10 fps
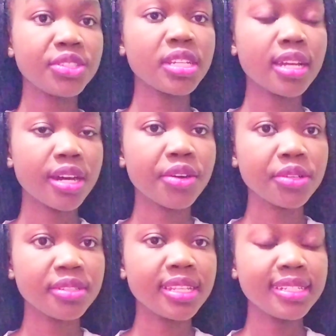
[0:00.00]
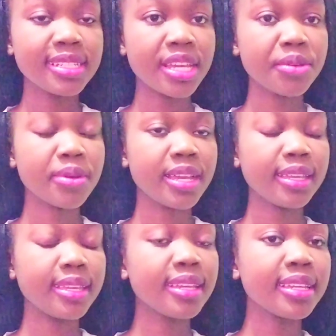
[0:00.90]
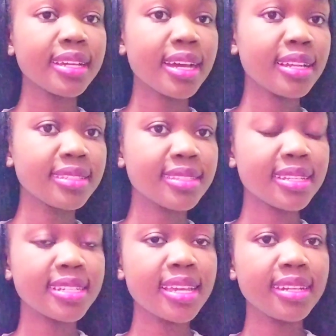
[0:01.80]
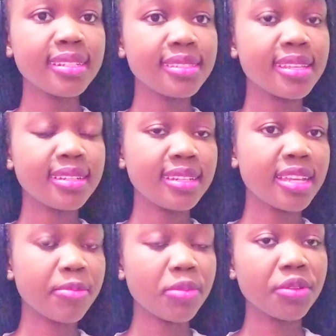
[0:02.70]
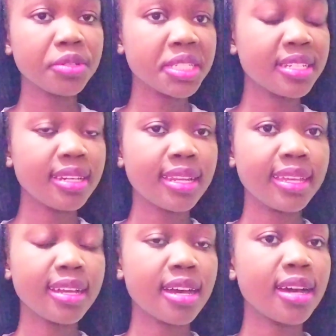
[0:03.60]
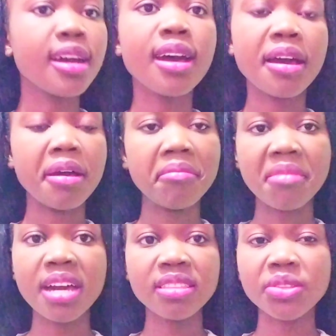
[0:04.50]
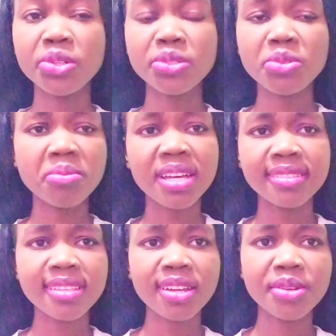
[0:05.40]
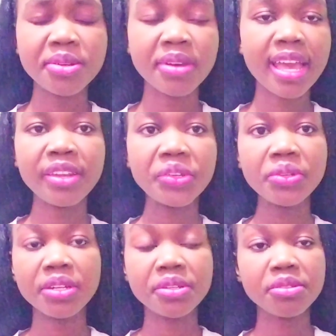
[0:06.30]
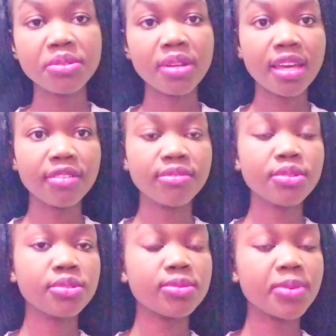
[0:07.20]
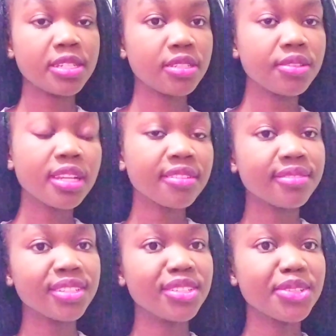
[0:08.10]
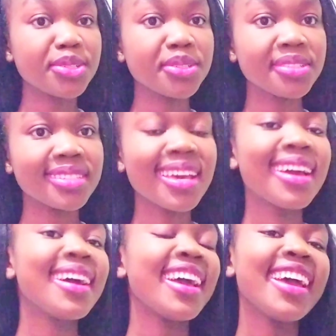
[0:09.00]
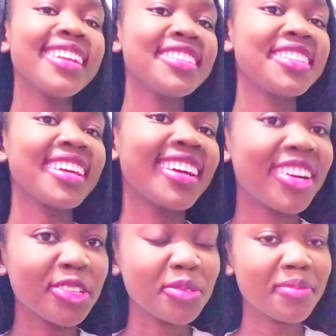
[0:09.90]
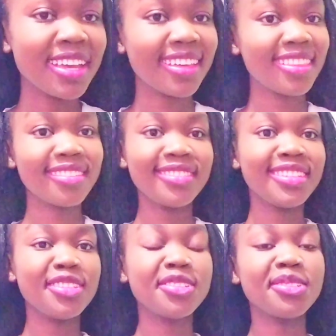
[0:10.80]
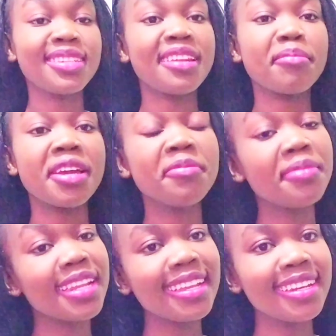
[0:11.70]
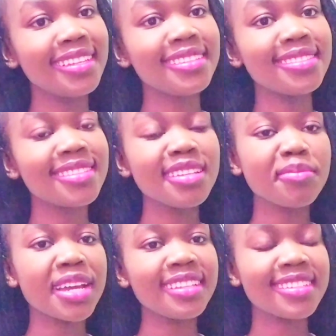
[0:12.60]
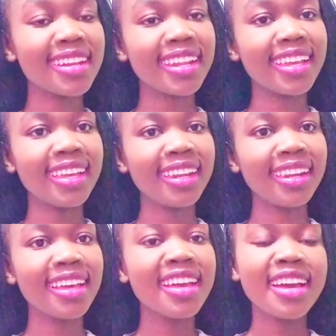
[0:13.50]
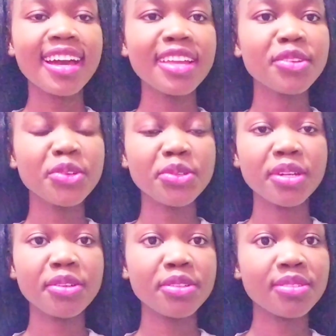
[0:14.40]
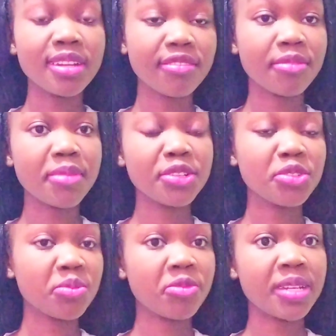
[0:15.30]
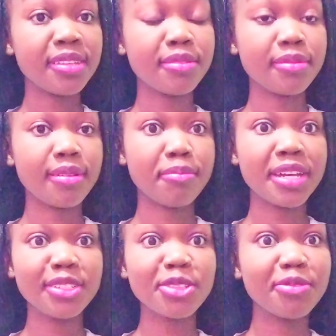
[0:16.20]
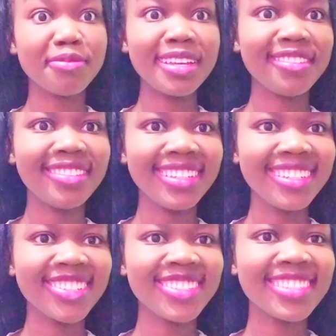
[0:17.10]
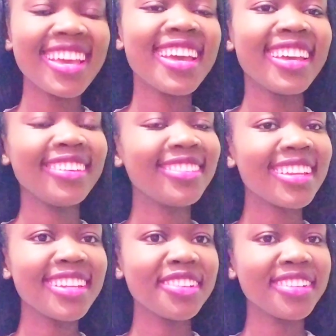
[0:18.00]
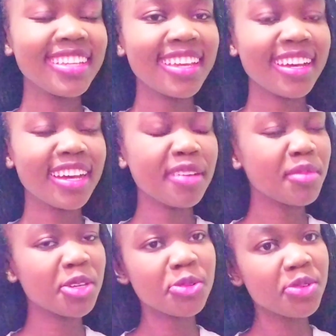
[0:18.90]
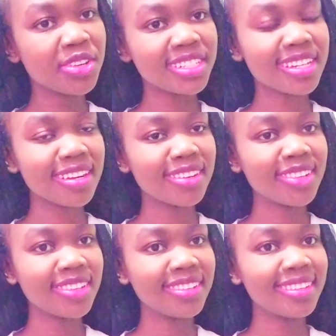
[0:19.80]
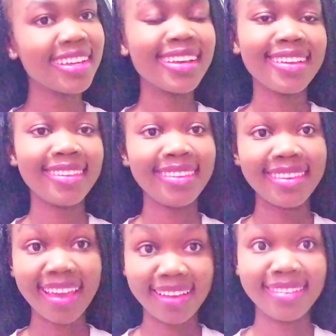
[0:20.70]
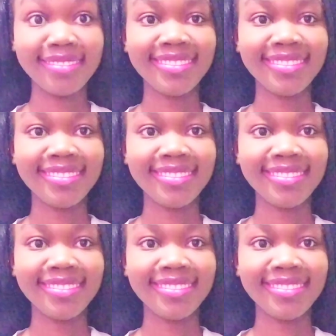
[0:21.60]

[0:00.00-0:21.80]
check out the DIY kinky curls that I recently uploaded like a month or 2 months ago. I know you're going to love those particular videos. And check out my other videos and my playlists in my channel. I know you're going to love a bunch of my videos. If you're new here, I'm AngugoSharon. Yeah.